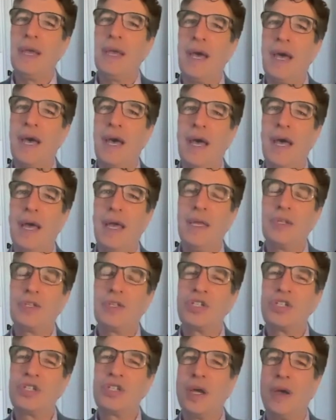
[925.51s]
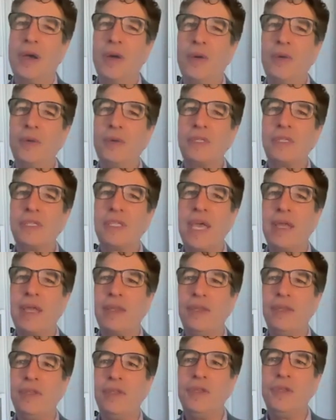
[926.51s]
It shows
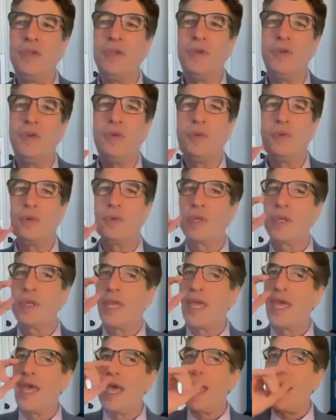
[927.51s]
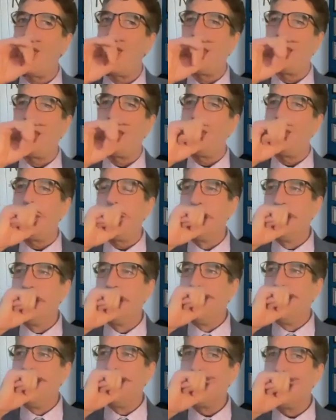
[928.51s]
that you
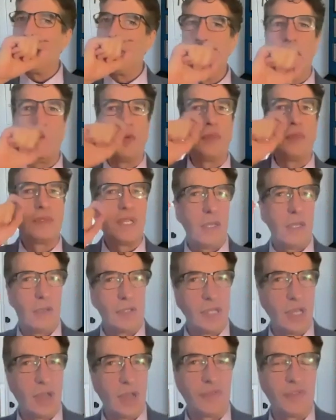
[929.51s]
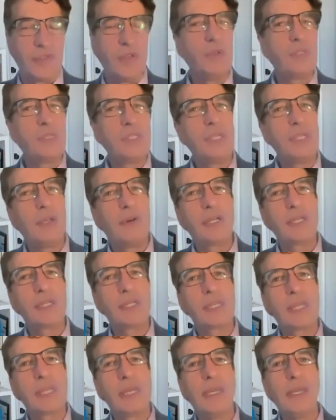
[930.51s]
don't take yourself too
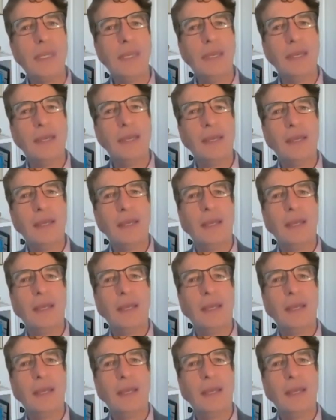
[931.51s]
seriously,